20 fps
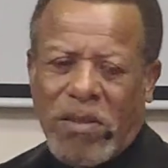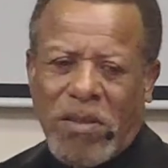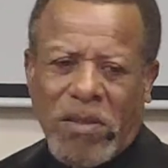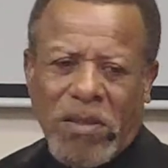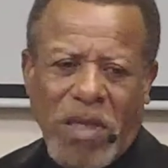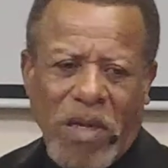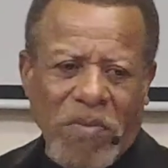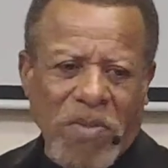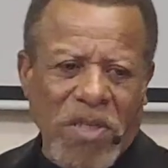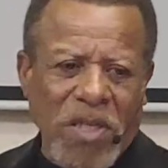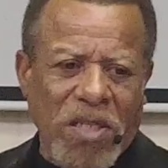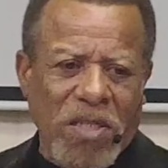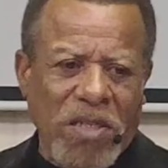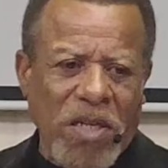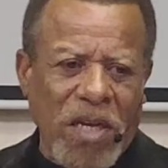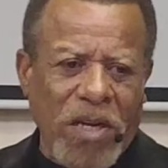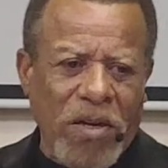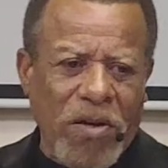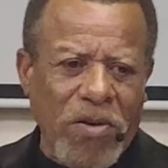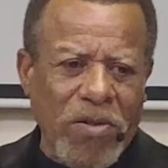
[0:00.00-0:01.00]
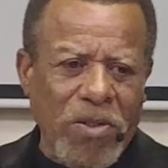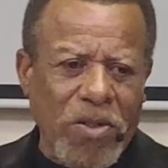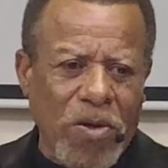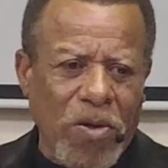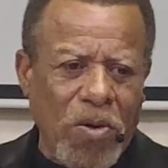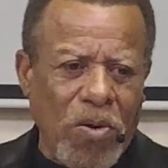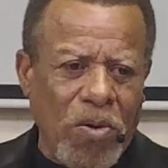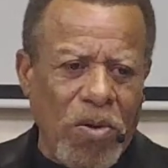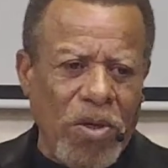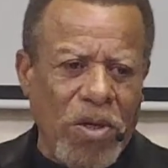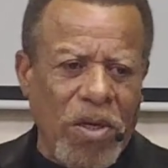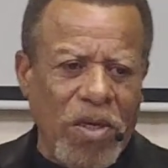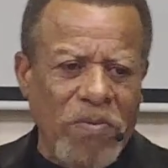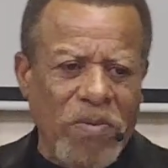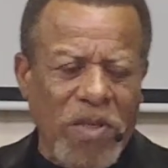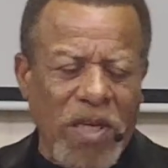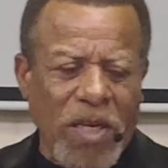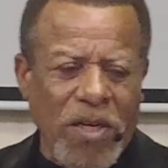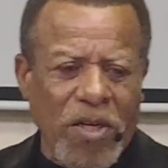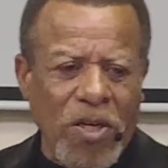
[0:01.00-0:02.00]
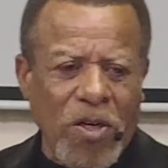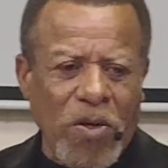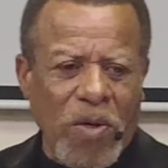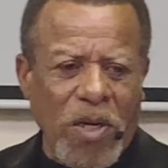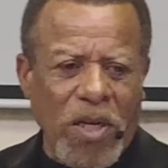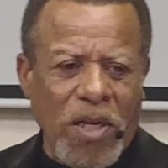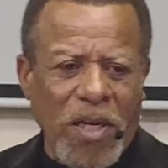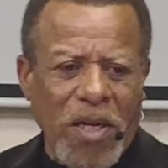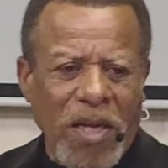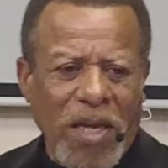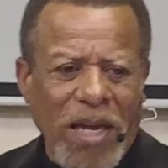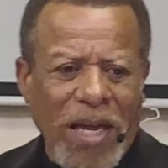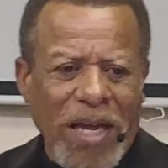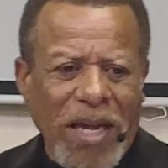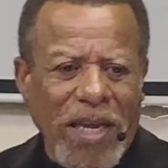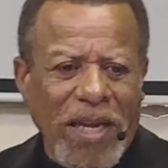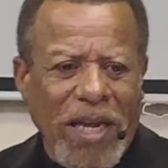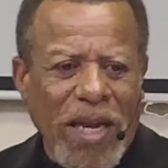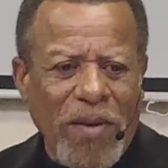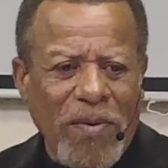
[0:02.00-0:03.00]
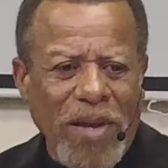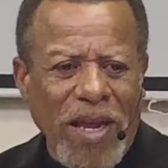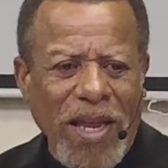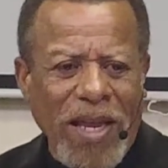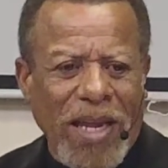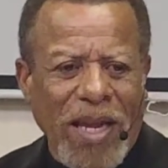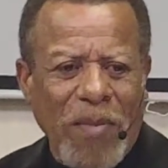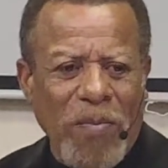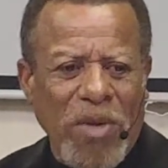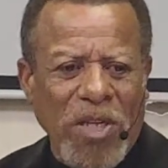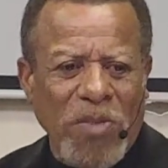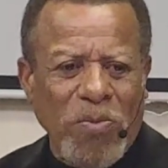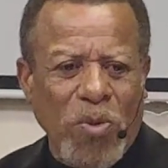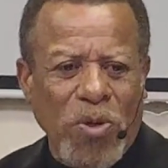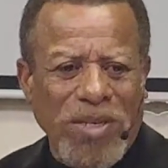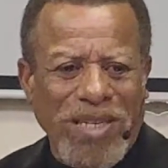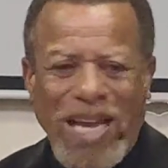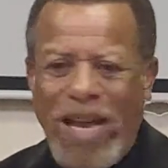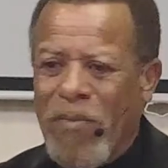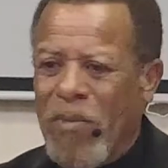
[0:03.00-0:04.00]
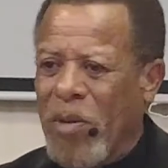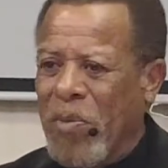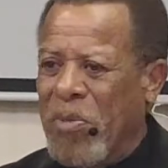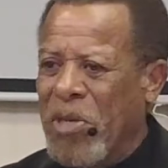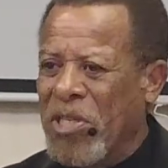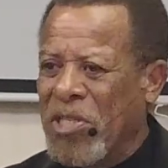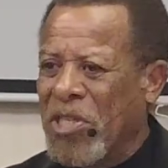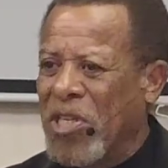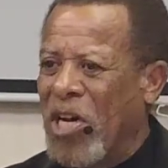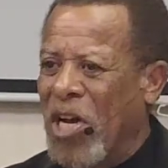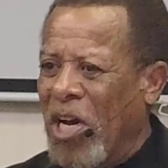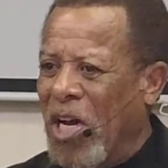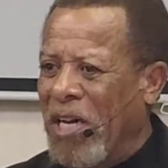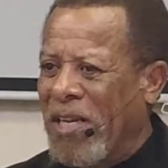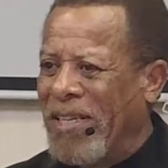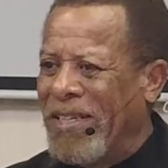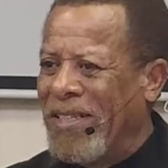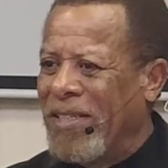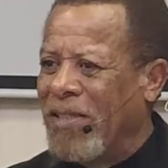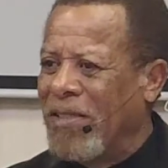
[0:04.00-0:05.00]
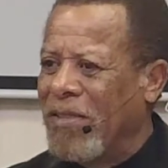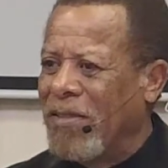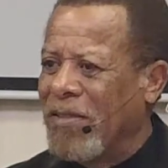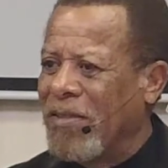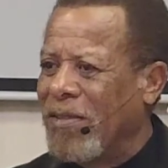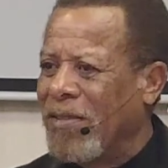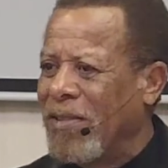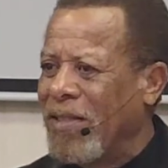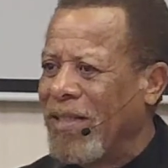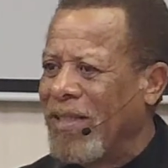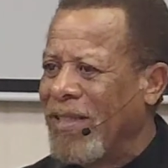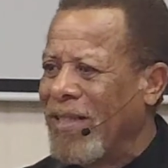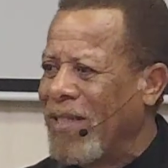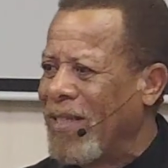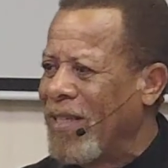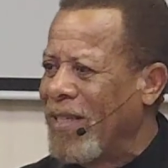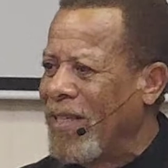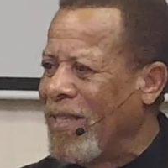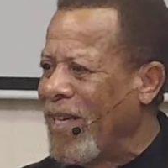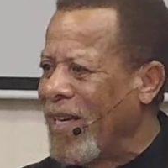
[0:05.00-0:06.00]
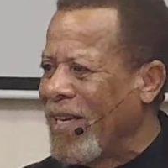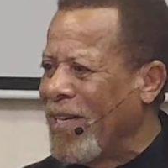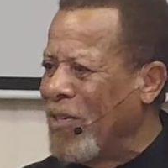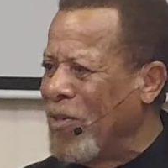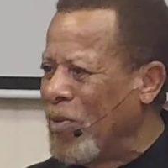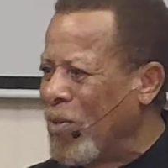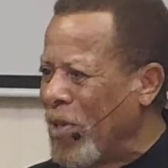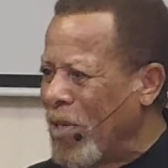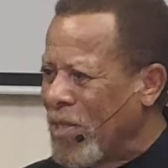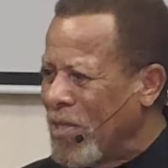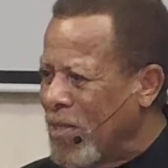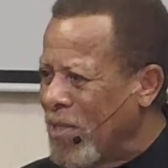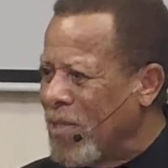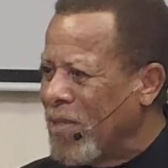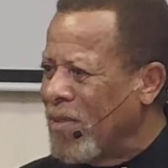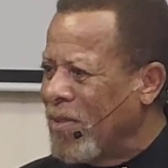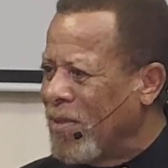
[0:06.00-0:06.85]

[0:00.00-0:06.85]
Now I'm 68 years old, and I'm saying, you know what? I ain't got much more time to miss God. I'm not going to do this.